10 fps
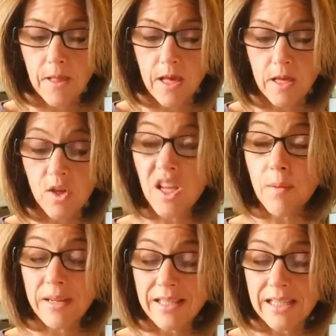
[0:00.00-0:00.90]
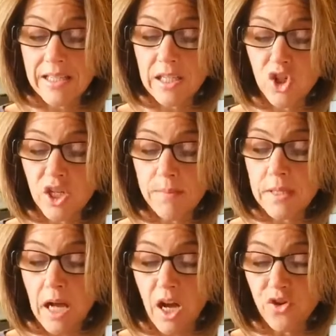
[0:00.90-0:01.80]
you can get about 16 chips,
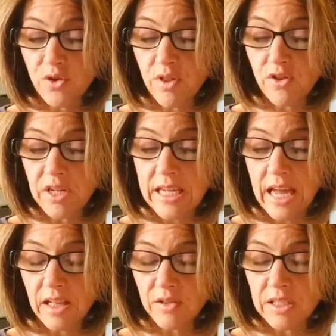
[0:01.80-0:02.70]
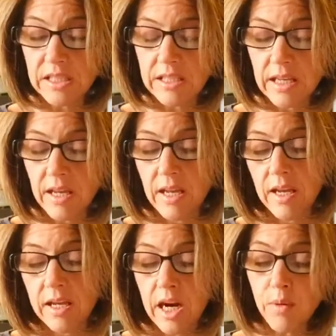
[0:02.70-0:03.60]
130 calories,
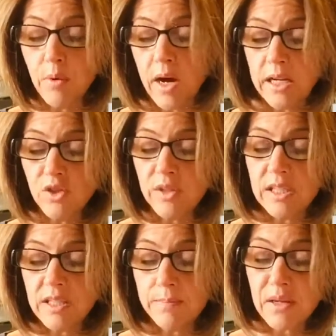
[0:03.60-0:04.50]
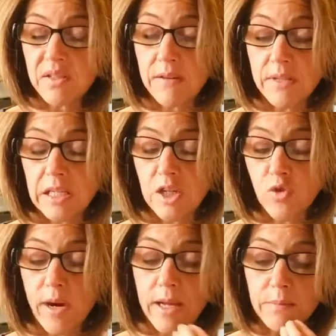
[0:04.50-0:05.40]
carbohydrates about 17
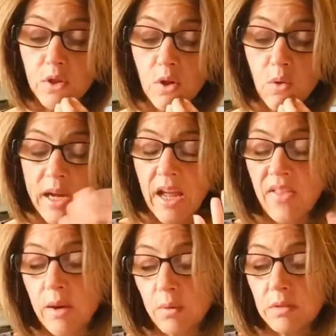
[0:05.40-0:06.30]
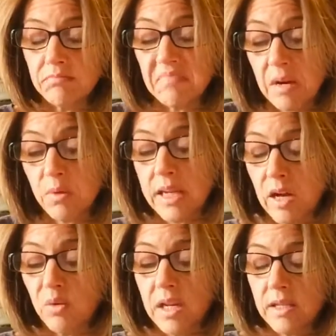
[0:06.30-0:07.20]
grams. So okay, that would
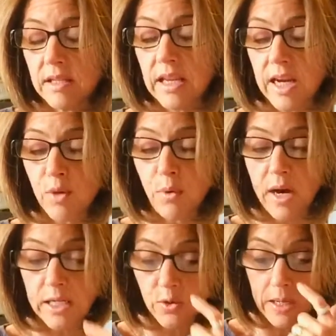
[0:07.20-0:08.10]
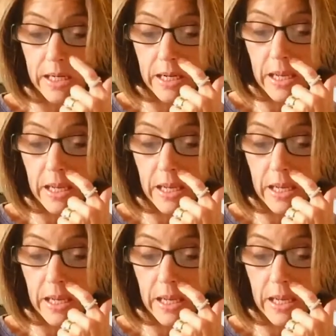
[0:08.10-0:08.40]
count as a carbohydrate.